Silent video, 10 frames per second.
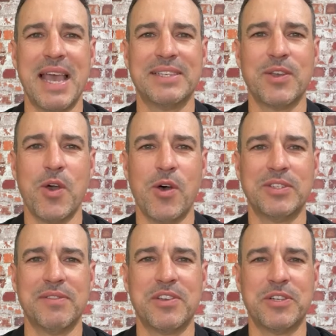as the
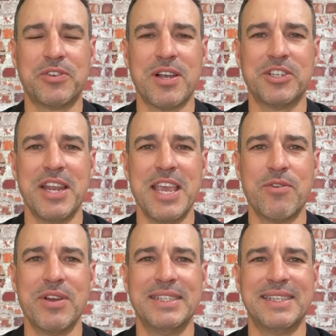cost of construction
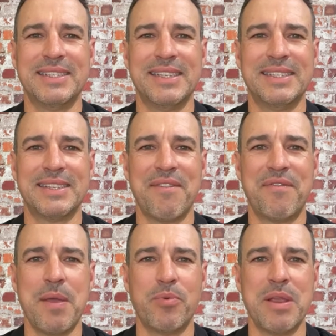increased since
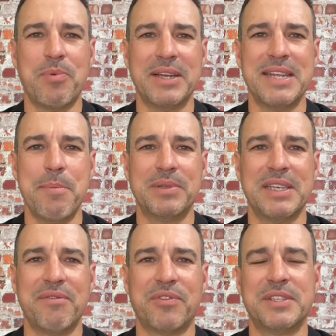February by
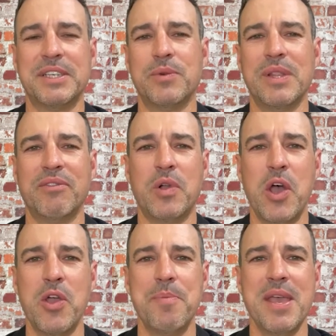10% for a single-level
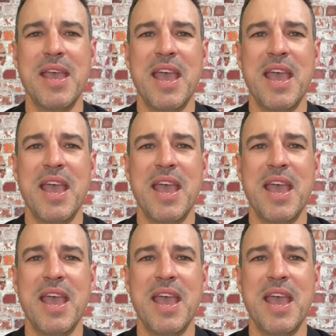home